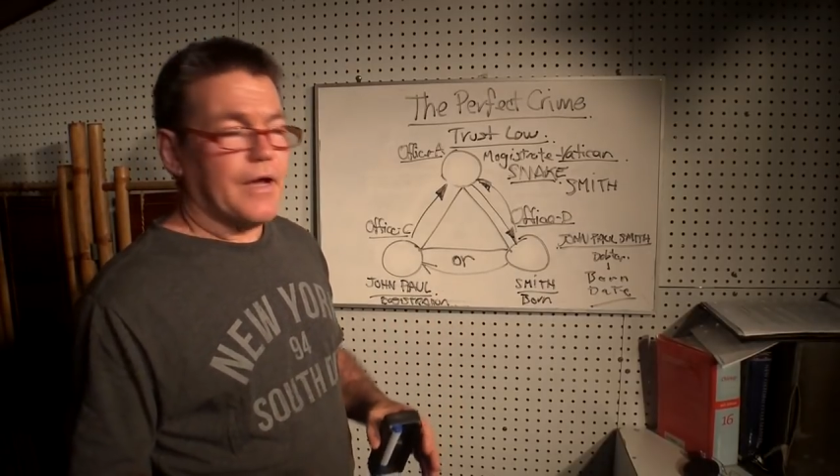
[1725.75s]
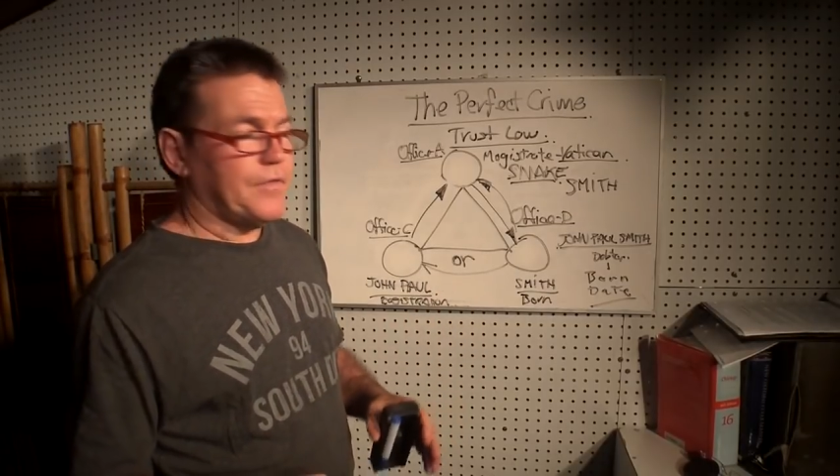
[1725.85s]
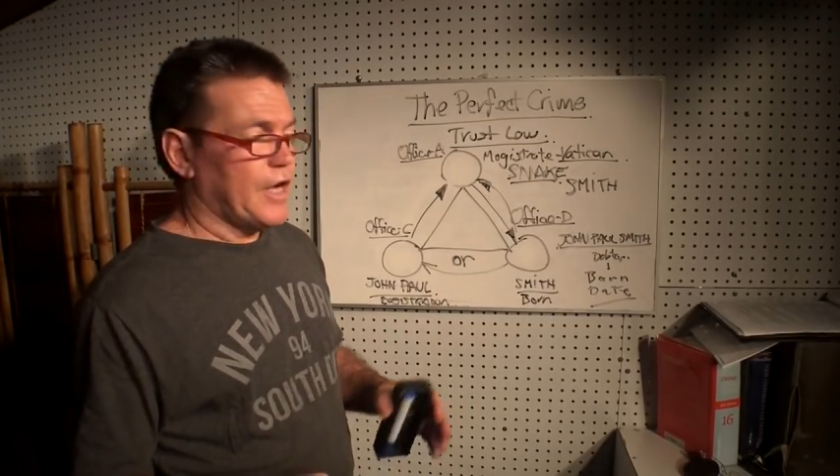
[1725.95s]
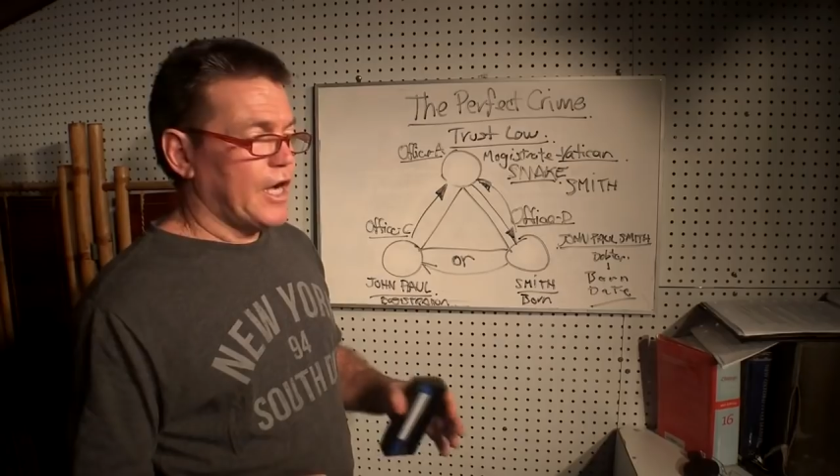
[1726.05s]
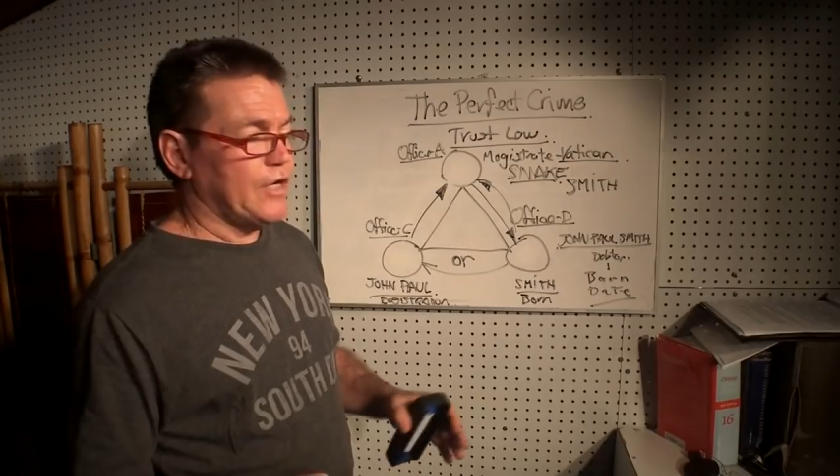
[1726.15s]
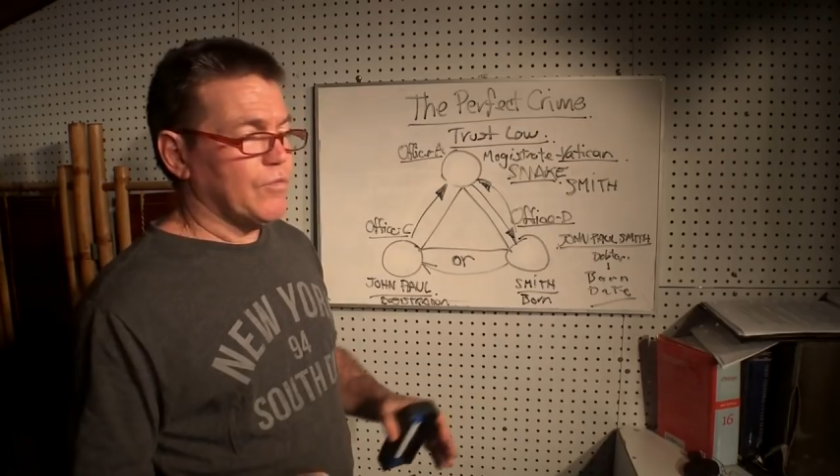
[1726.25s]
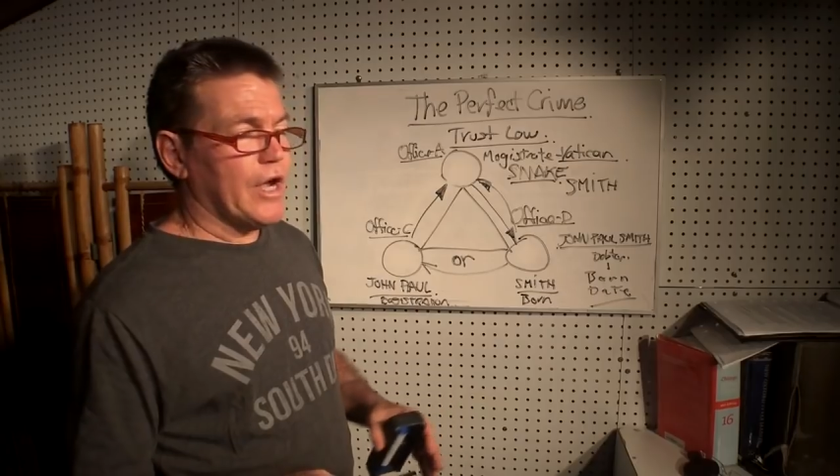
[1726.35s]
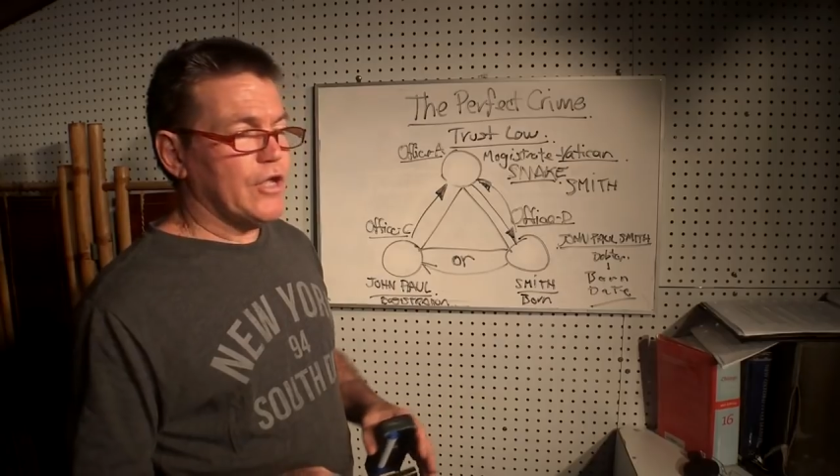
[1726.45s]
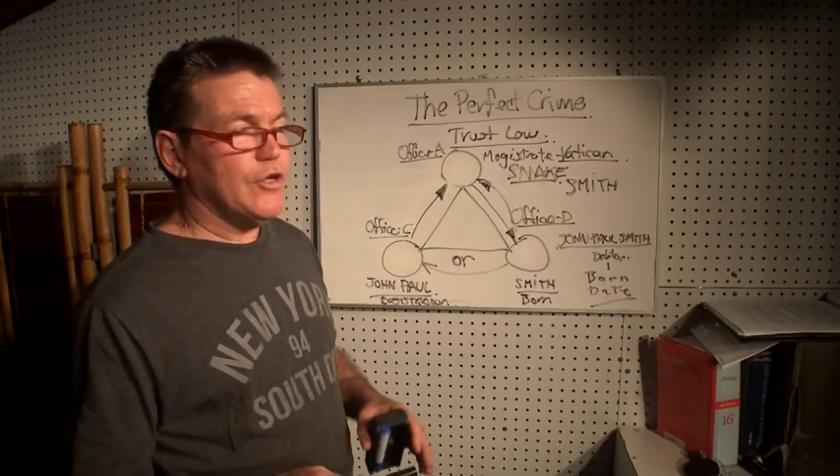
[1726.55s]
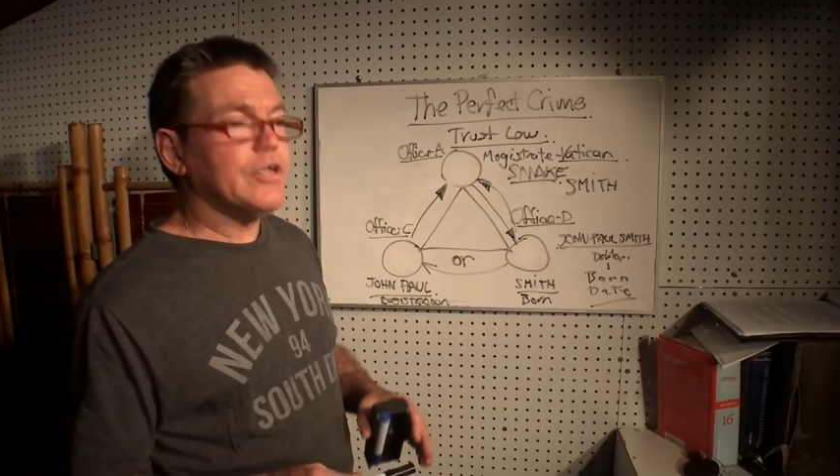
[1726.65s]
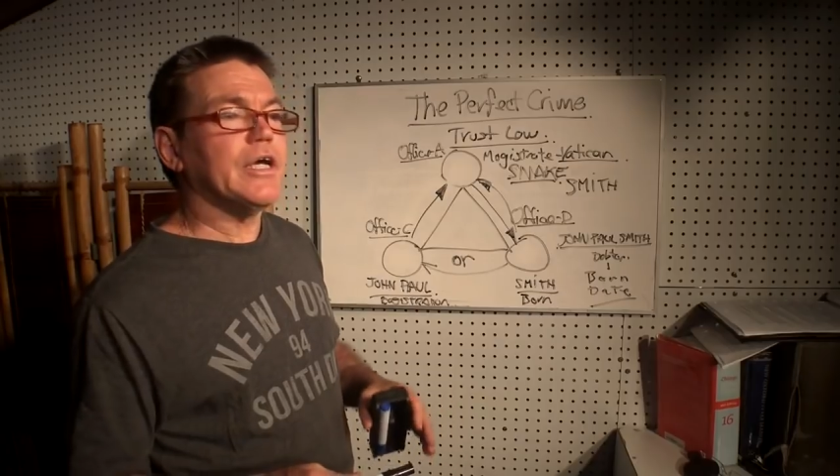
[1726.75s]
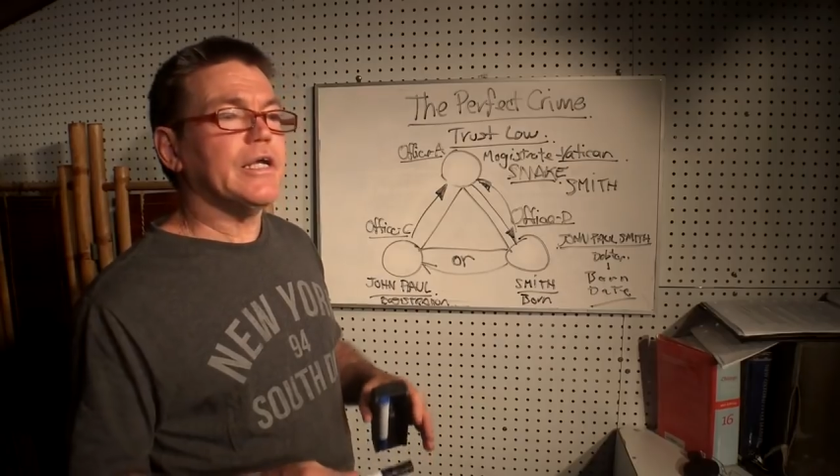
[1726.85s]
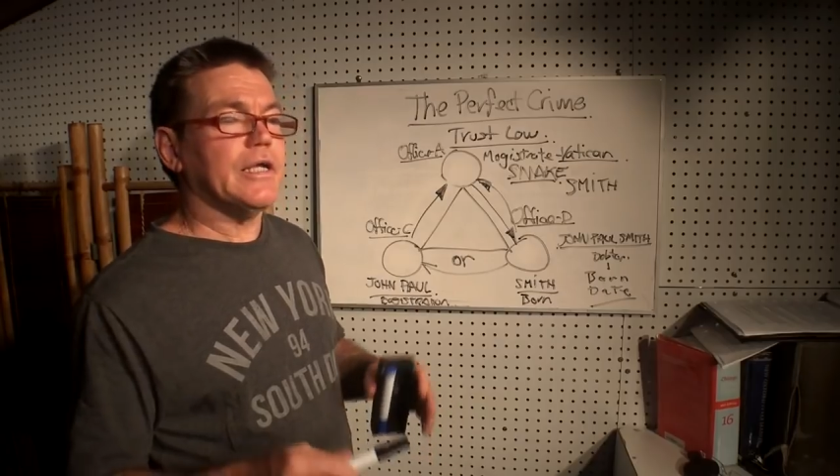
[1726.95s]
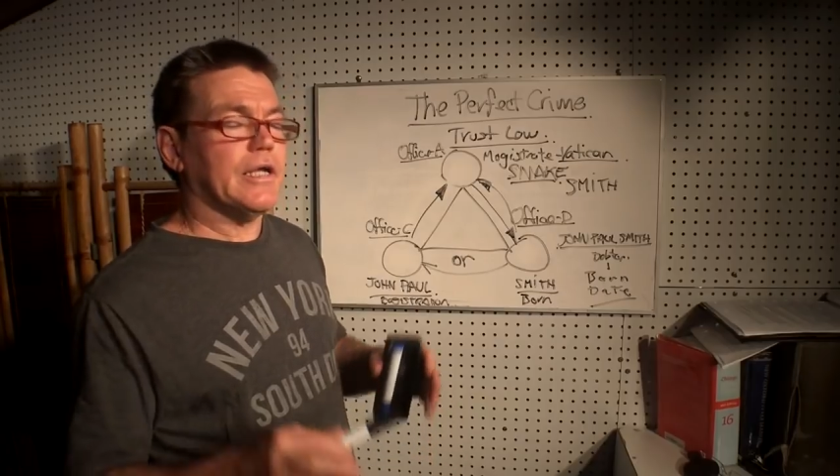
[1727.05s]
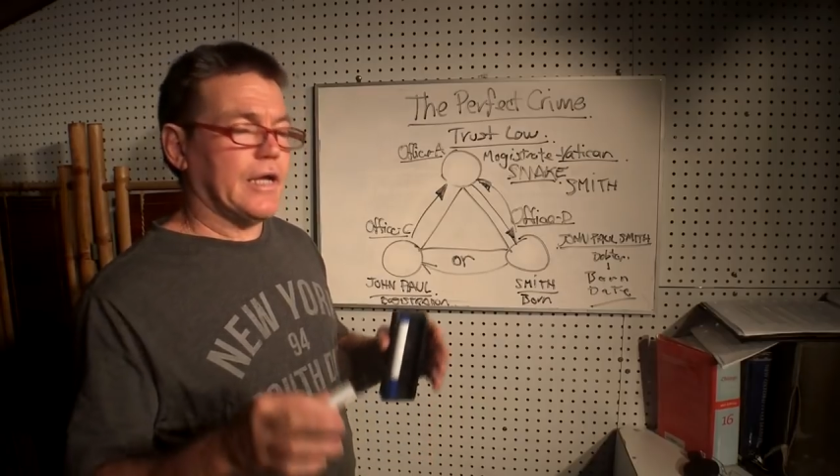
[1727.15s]
And the only way you
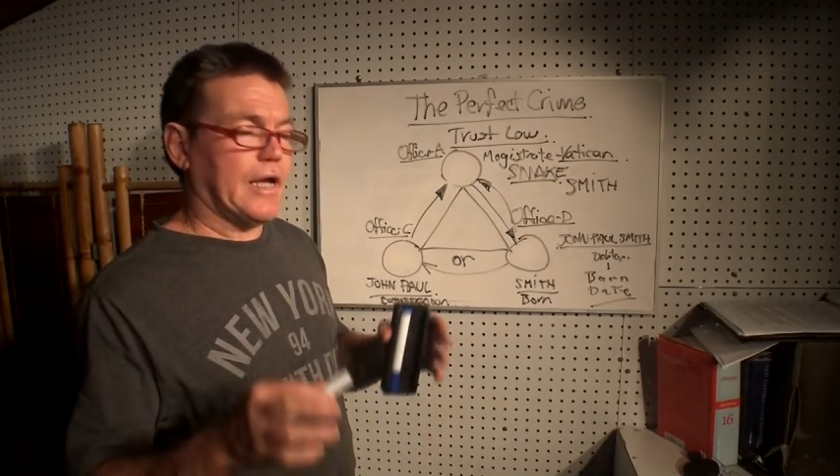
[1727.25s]
can